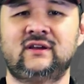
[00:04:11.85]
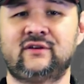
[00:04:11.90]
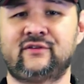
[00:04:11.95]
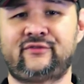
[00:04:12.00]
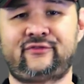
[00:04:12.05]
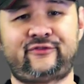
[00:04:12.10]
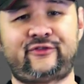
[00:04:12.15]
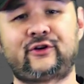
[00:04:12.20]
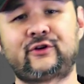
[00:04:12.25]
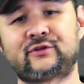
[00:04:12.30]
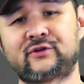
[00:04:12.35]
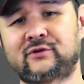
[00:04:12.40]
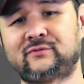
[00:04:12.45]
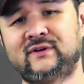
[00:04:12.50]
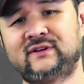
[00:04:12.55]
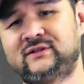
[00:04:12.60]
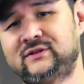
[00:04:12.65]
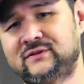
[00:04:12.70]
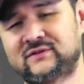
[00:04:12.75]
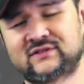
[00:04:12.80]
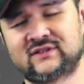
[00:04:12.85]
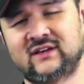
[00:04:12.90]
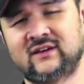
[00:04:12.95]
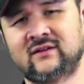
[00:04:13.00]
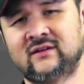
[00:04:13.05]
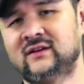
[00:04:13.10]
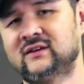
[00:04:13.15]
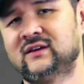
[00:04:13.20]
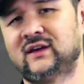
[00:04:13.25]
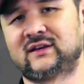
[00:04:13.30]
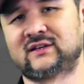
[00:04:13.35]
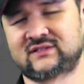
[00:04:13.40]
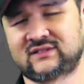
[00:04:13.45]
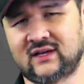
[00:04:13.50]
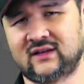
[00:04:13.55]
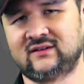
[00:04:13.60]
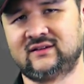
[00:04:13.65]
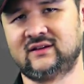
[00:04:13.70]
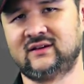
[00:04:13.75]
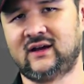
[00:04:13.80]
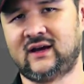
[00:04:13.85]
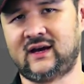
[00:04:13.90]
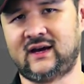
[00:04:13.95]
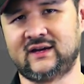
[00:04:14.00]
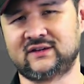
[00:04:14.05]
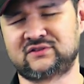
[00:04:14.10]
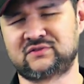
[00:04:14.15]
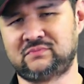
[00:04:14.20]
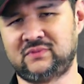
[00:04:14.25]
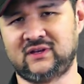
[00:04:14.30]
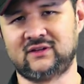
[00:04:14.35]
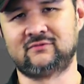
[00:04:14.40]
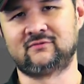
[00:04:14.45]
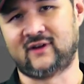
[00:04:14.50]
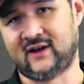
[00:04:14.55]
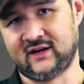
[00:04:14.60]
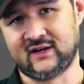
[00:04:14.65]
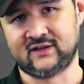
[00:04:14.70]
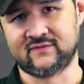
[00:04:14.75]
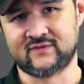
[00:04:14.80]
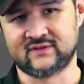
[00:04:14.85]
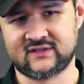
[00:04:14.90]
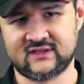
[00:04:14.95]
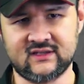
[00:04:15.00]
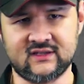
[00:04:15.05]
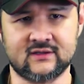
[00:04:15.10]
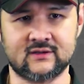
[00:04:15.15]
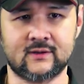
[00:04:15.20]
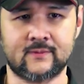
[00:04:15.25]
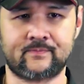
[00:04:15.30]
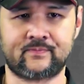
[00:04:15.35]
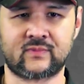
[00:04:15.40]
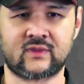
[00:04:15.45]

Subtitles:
further reducing extended high-speed riding fatigue.